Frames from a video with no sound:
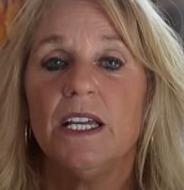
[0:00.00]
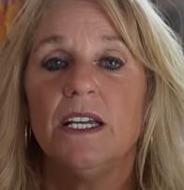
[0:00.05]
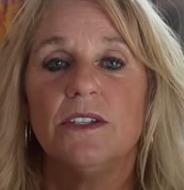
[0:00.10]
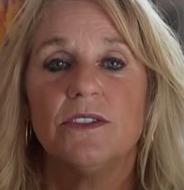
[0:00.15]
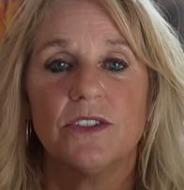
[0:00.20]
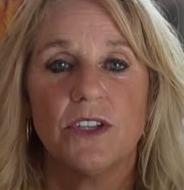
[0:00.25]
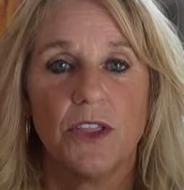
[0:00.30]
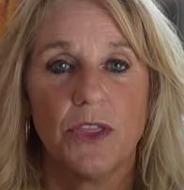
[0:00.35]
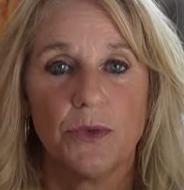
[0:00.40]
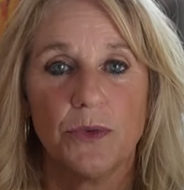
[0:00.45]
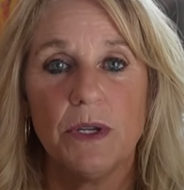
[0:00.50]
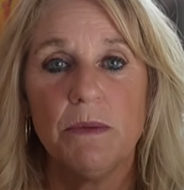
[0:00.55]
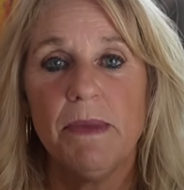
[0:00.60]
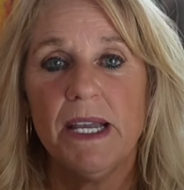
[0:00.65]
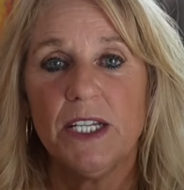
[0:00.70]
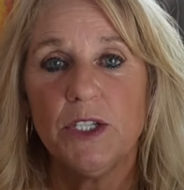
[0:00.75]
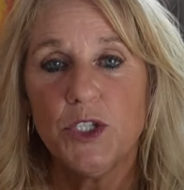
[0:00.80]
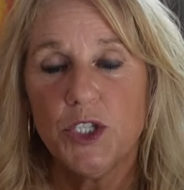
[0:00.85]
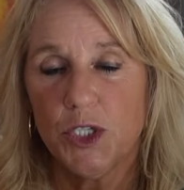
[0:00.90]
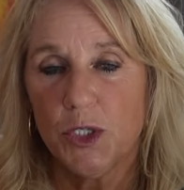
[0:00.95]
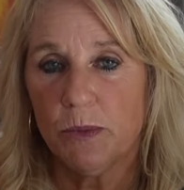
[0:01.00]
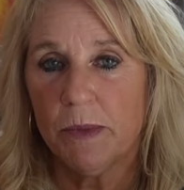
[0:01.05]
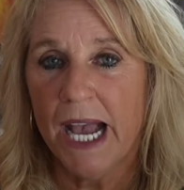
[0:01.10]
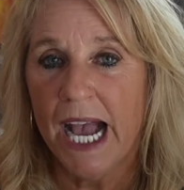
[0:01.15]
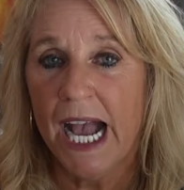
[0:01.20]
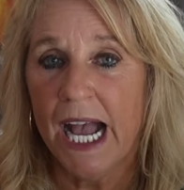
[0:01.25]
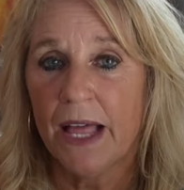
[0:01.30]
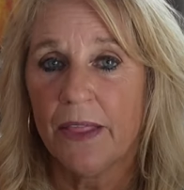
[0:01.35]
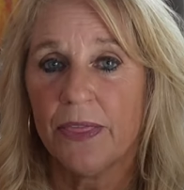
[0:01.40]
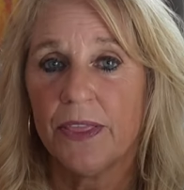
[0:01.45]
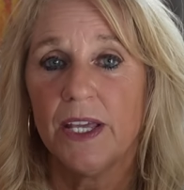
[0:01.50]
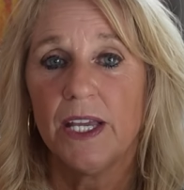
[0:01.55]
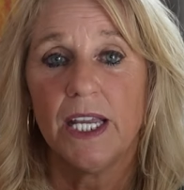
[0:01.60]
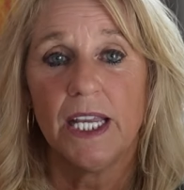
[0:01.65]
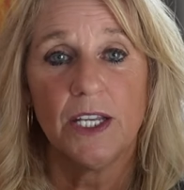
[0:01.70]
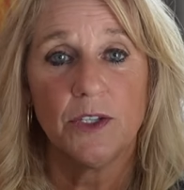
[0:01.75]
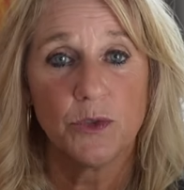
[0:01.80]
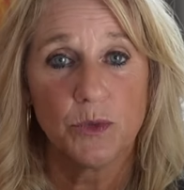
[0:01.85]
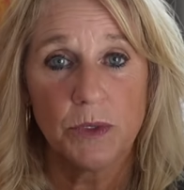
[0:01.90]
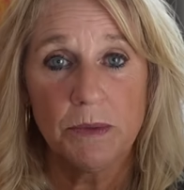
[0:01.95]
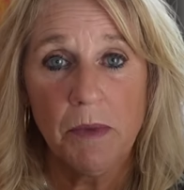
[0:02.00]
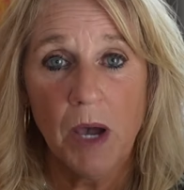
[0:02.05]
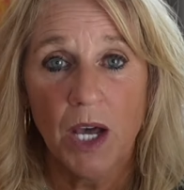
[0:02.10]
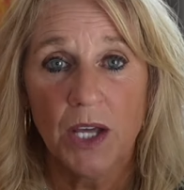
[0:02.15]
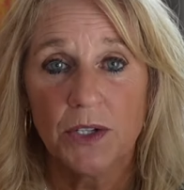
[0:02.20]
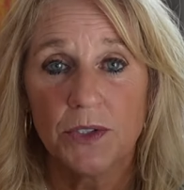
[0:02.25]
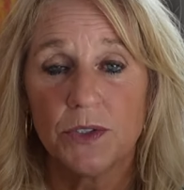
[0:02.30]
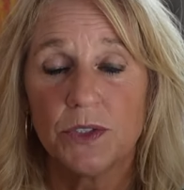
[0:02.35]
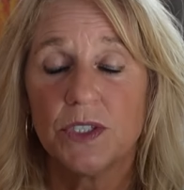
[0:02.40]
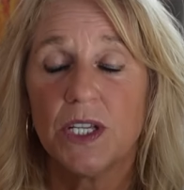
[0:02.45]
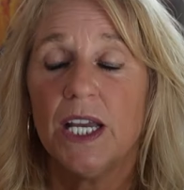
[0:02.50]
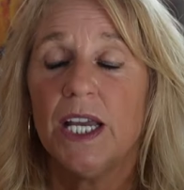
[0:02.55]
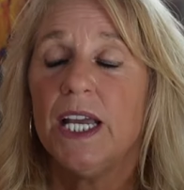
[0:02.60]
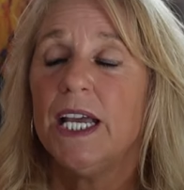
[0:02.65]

It's a 3-bed, 2-bath. It's remodeled.